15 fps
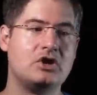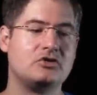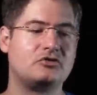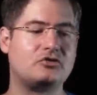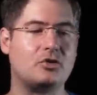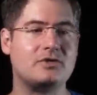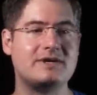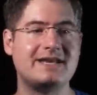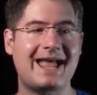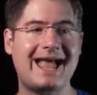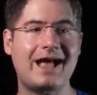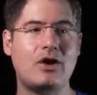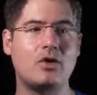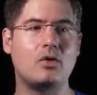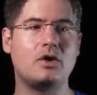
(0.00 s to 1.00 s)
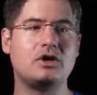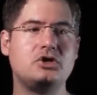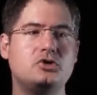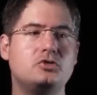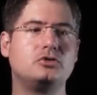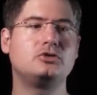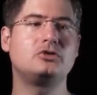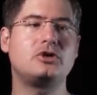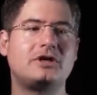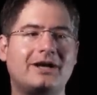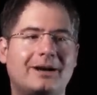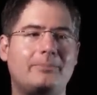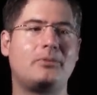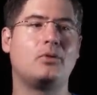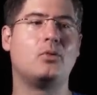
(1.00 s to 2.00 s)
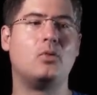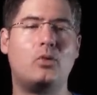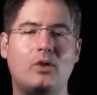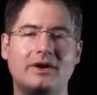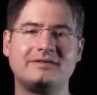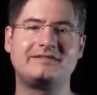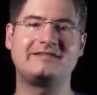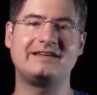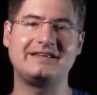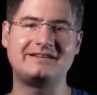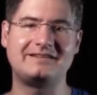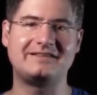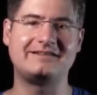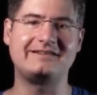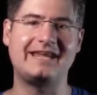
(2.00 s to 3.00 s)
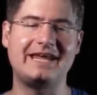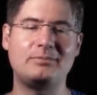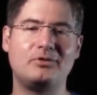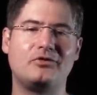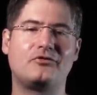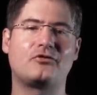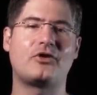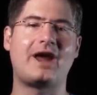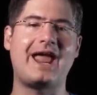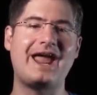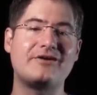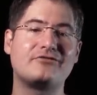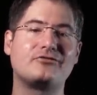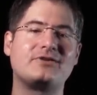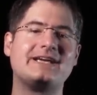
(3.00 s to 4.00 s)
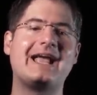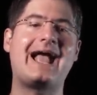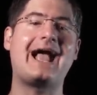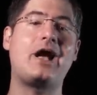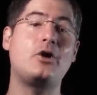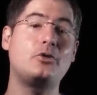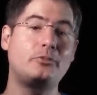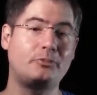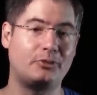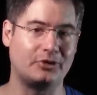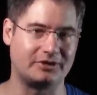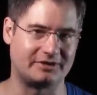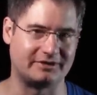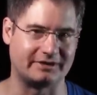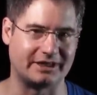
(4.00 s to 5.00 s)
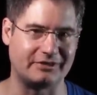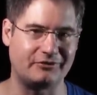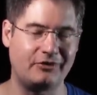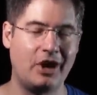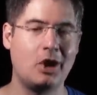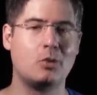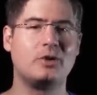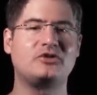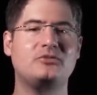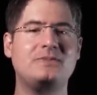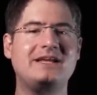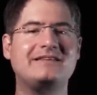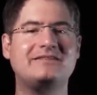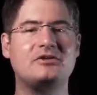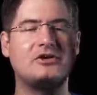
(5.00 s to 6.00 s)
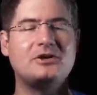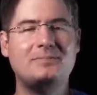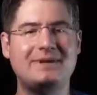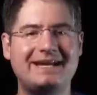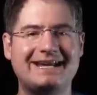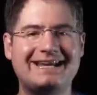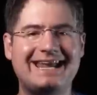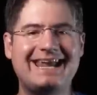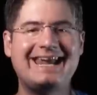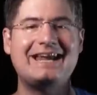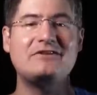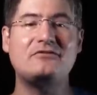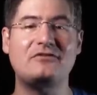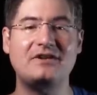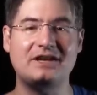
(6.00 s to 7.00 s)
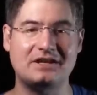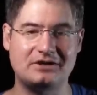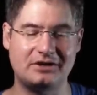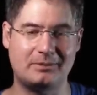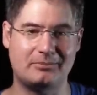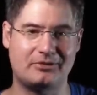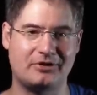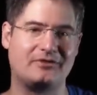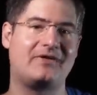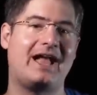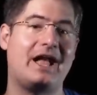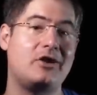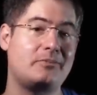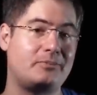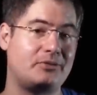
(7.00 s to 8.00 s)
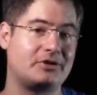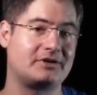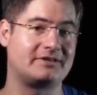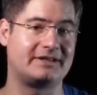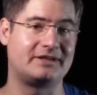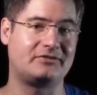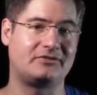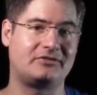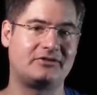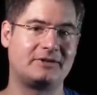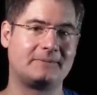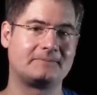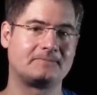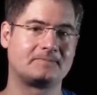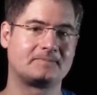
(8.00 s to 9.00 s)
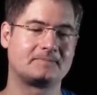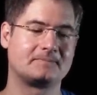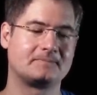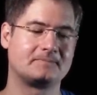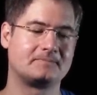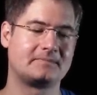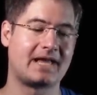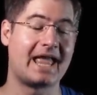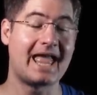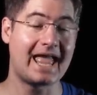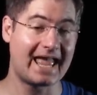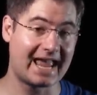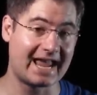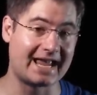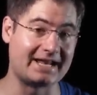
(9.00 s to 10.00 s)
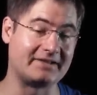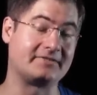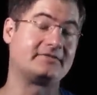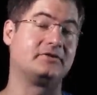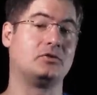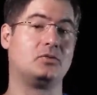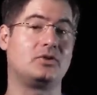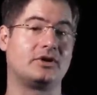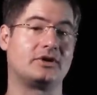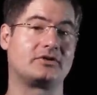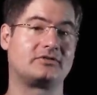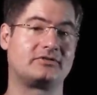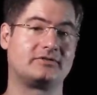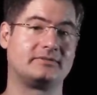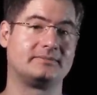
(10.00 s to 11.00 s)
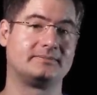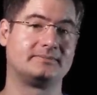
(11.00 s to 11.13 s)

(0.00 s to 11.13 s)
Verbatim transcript: So now you look up once into the table for every output glyph, which means there can be an infinite number of output glyphs, and it still works.